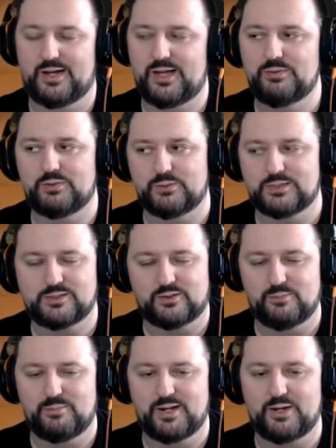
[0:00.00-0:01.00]
I haven't
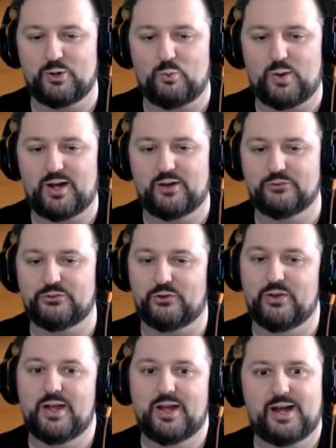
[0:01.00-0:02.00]
restarted mine in a while,
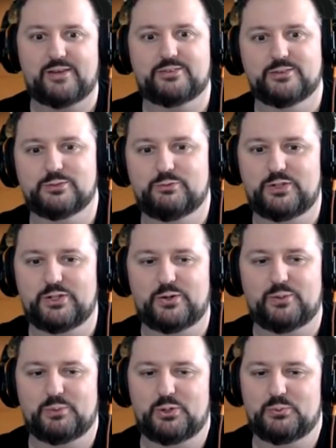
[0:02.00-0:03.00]
so after this video,
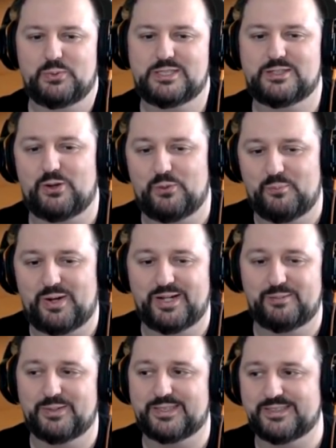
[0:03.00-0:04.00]
I'm going to restart
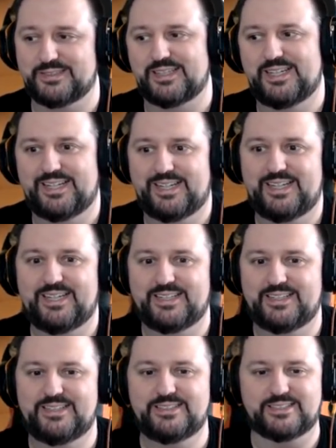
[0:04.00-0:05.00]
mine because it
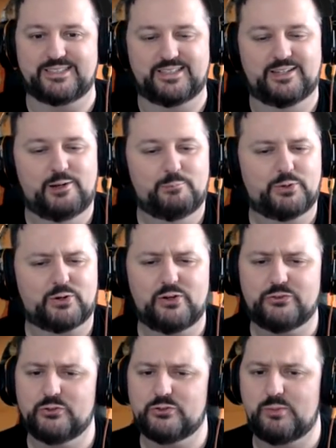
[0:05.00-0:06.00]
needs it. There are
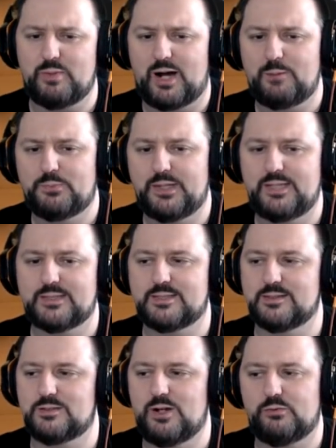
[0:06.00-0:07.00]
also some updates,
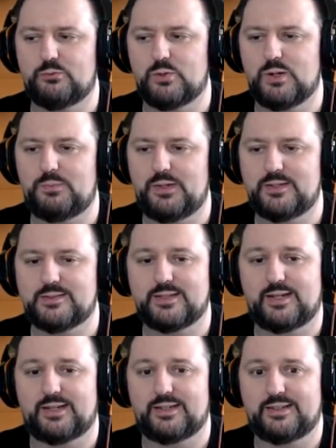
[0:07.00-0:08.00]
software updates,
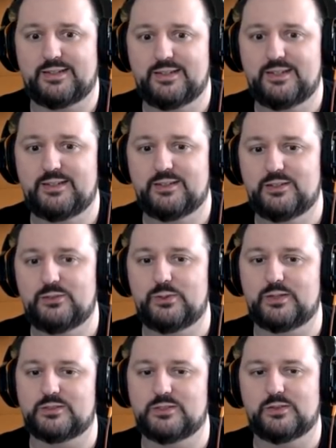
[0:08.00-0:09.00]
that you need to do
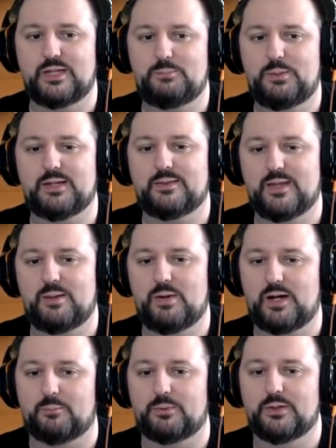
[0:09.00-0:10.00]
it so they pick them
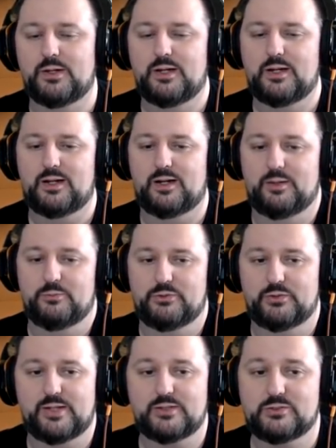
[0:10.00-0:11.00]
up. Um,
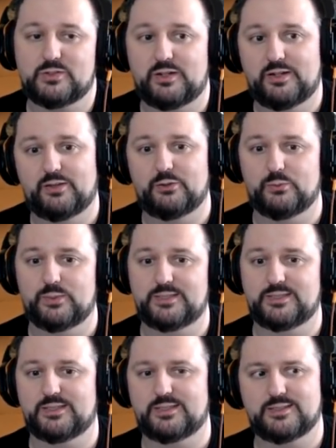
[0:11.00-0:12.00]
so that's another
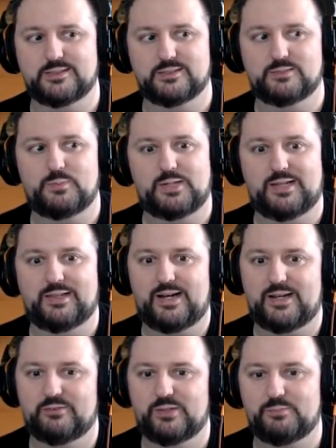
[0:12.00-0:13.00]
reason because there's been a
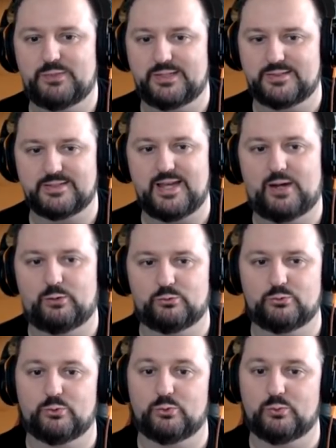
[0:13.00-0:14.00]
lot of updates out
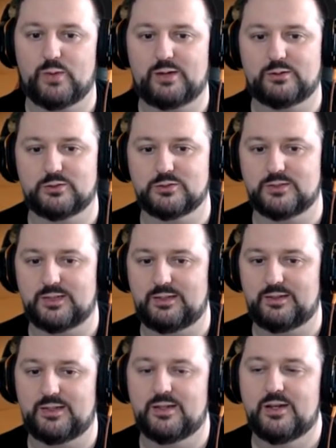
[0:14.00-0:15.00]
for routers
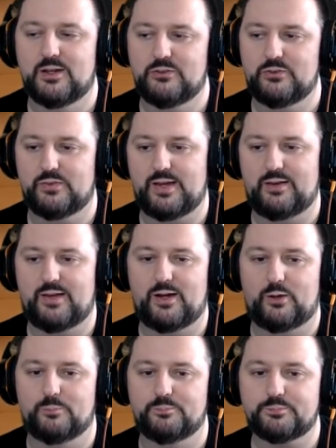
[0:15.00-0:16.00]
lately, so that'll
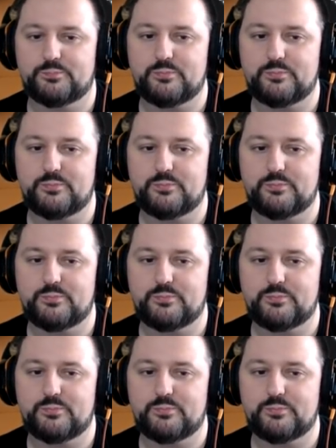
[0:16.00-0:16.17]
help.